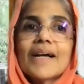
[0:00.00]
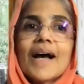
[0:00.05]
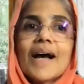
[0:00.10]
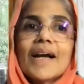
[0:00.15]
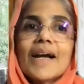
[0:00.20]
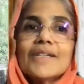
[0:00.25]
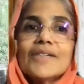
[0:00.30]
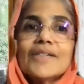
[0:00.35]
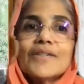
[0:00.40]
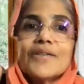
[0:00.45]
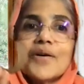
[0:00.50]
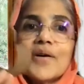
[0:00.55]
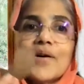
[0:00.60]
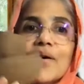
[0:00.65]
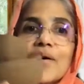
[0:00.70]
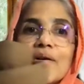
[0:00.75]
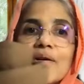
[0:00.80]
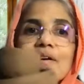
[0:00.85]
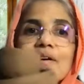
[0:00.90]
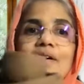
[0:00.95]
And
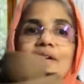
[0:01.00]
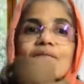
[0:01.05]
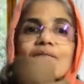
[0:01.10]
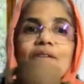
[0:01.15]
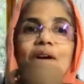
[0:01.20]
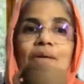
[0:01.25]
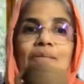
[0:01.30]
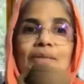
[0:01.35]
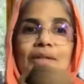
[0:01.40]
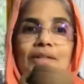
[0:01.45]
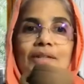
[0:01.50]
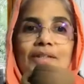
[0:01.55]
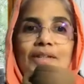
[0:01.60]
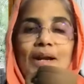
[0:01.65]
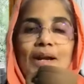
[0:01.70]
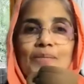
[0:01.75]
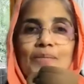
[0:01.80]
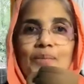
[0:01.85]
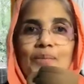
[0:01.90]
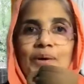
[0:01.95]
so, from the
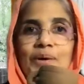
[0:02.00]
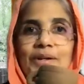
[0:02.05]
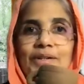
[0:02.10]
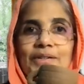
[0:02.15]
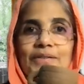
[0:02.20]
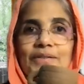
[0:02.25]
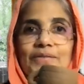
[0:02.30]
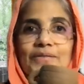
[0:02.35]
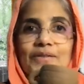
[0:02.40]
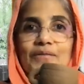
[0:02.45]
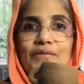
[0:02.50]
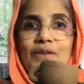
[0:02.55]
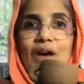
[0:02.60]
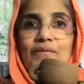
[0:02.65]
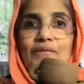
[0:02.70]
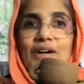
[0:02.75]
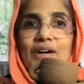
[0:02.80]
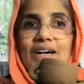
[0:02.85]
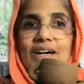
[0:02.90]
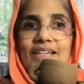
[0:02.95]
standpoint of the
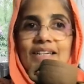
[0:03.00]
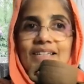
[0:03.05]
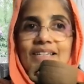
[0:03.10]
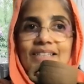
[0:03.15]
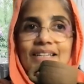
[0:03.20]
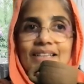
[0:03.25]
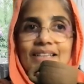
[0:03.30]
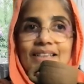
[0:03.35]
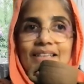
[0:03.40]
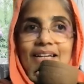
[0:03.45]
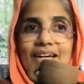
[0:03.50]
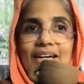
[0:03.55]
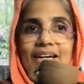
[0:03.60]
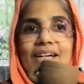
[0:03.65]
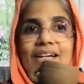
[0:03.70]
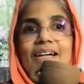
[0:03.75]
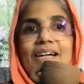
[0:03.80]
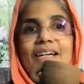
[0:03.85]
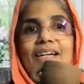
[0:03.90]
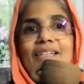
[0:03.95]
Vyavaharika Satta,
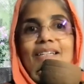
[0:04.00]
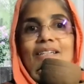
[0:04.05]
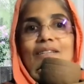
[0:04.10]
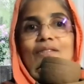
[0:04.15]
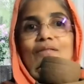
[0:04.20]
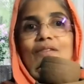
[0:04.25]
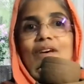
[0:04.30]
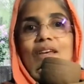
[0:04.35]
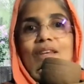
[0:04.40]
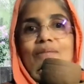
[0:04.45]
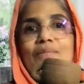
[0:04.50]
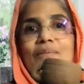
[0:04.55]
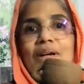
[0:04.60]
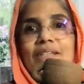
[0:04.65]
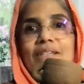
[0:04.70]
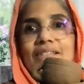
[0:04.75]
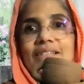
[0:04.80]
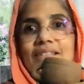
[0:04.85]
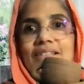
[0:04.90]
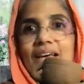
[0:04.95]
it is very
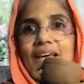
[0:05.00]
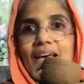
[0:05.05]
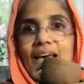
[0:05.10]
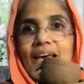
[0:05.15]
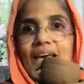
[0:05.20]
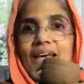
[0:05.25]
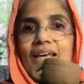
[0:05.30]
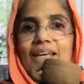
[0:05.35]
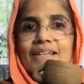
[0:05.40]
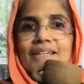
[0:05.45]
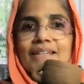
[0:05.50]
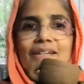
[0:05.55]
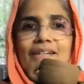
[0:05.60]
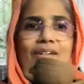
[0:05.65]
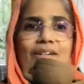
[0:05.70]
much there.